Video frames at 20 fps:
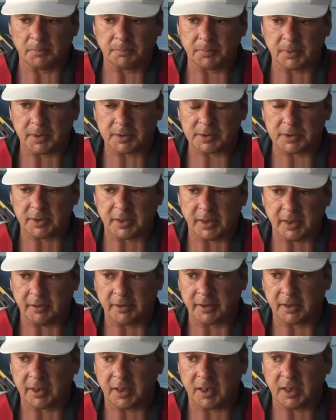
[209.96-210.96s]
person
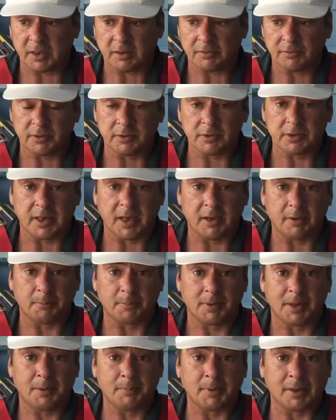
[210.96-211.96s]
here in Cardiff who's now
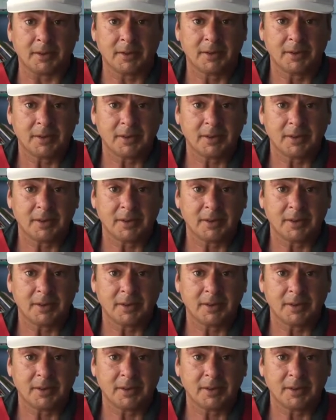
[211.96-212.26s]
a plumber.